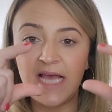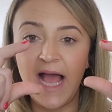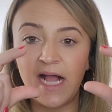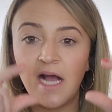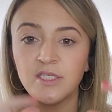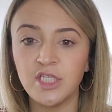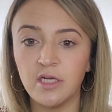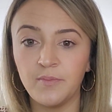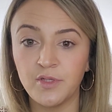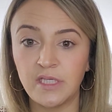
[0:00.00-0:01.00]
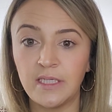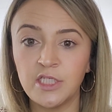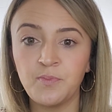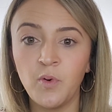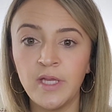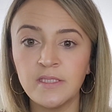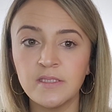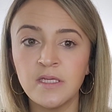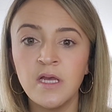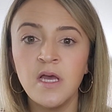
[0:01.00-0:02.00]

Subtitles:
tack on to your percentage points